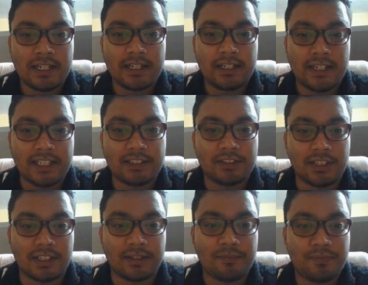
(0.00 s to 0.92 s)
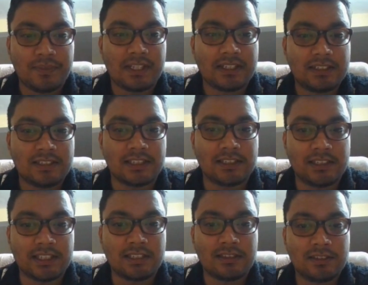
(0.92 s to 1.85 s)
d3,
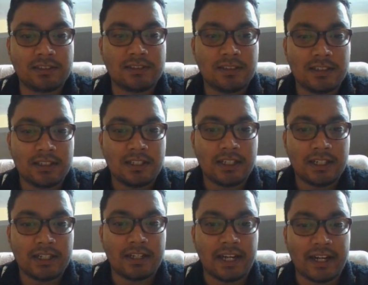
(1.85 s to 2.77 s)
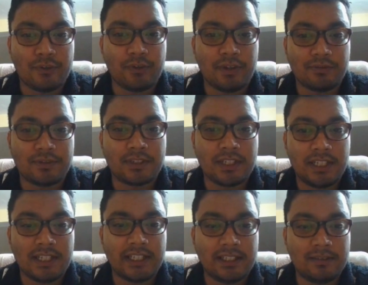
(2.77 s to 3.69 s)
c6, knight to f3,
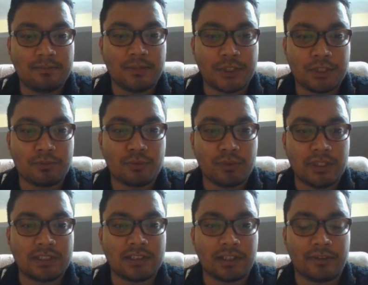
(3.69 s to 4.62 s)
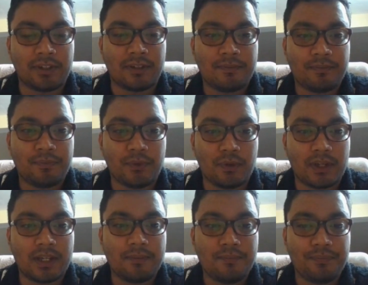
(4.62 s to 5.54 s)
bishop to e7.
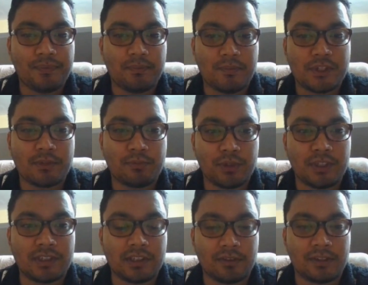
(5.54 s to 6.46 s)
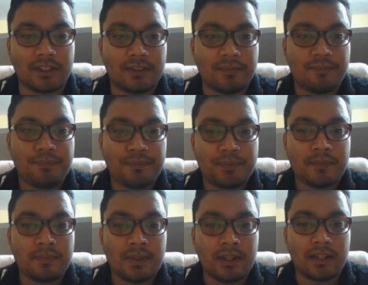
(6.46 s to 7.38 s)
Okay, bishop to e7.
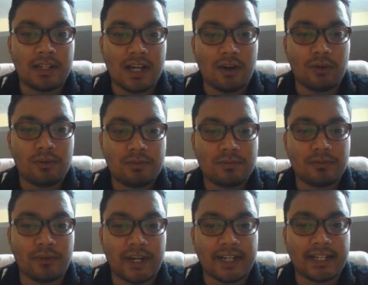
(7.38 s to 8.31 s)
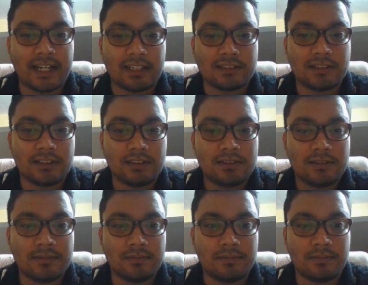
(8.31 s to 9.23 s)
Now white castles,
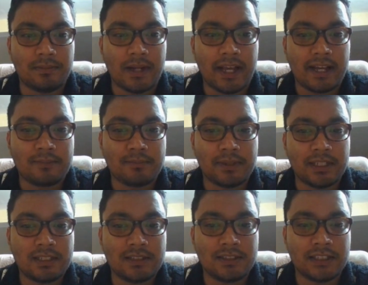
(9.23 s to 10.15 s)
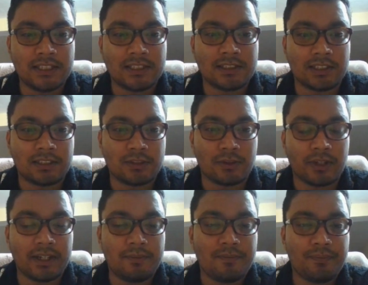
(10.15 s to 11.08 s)
black plays d6. Okay,